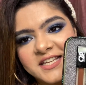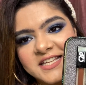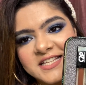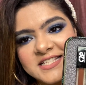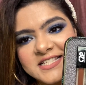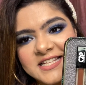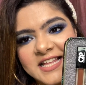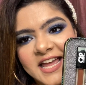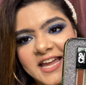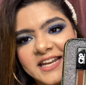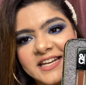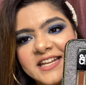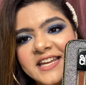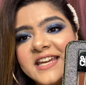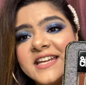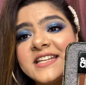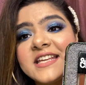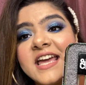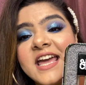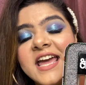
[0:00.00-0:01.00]
inside
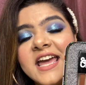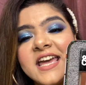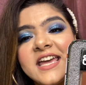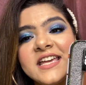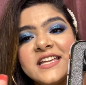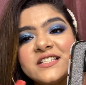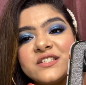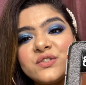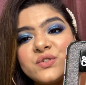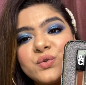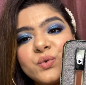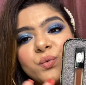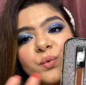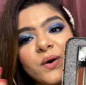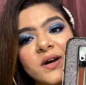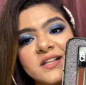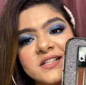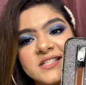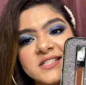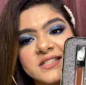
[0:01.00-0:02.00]
it is
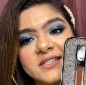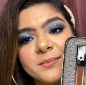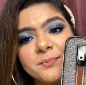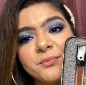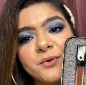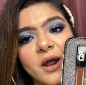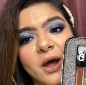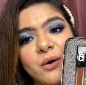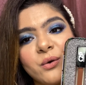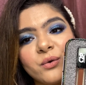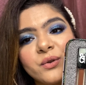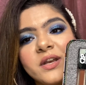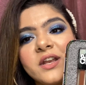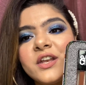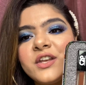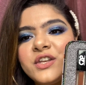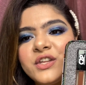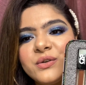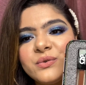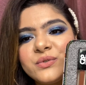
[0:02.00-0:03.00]
towards the brown
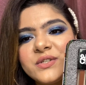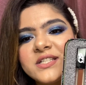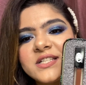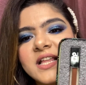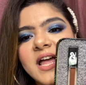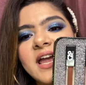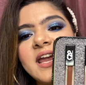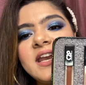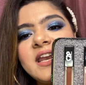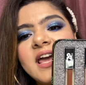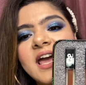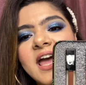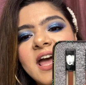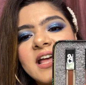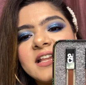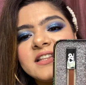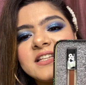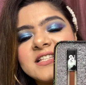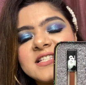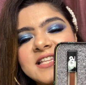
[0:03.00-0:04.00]
nude side.
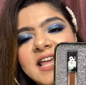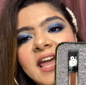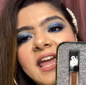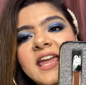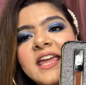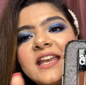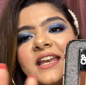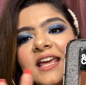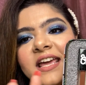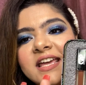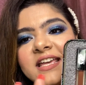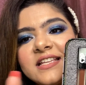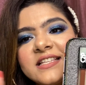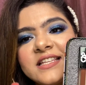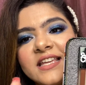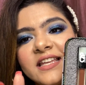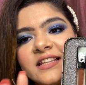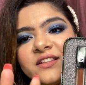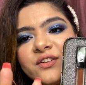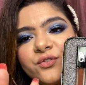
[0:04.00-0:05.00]
The second
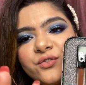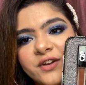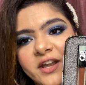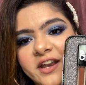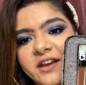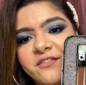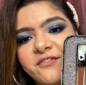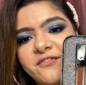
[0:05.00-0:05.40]
is in the red